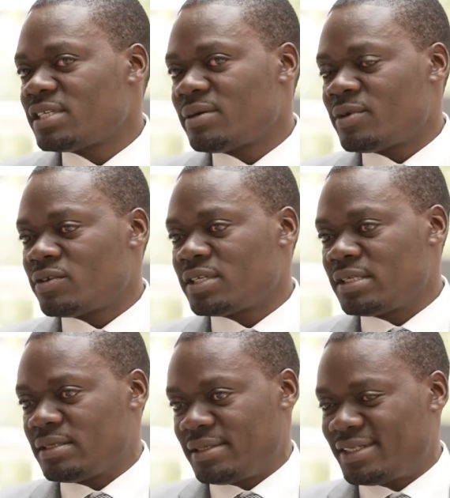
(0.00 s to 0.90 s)
just about
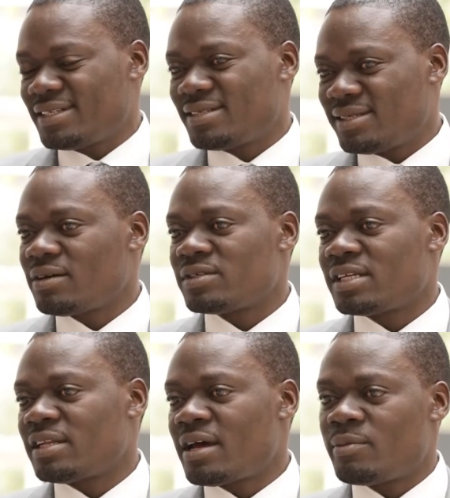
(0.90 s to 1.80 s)

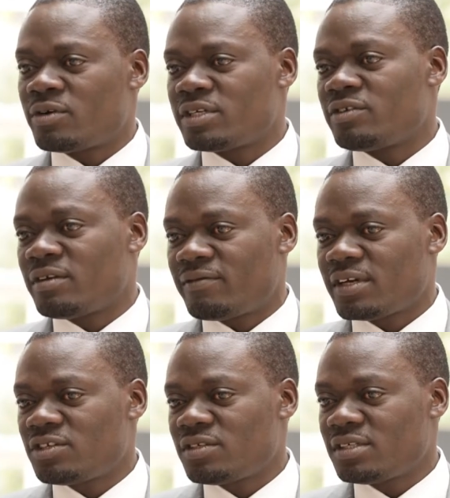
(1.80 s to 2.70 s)
6,000 there about new
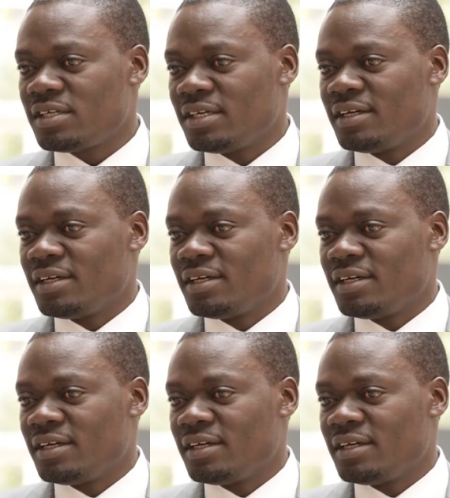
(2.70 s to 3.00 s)
infections,